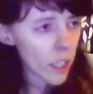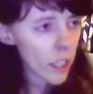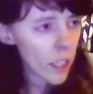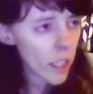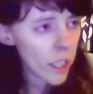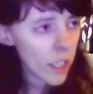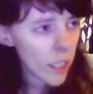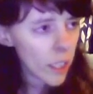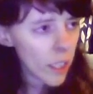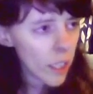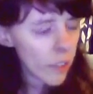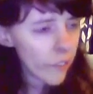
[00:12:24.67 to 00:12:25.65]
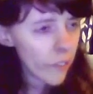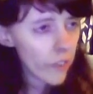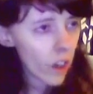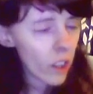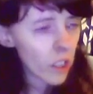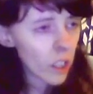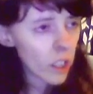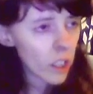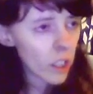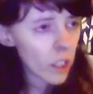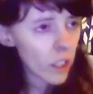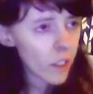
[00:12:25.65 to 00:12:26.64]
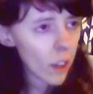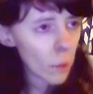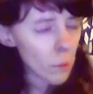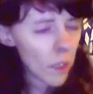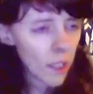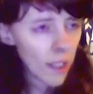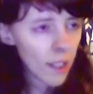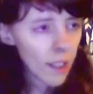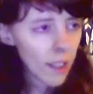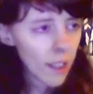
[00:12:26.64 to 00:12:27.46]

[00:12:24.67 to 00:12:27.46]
If I've forgotten anything, God help me.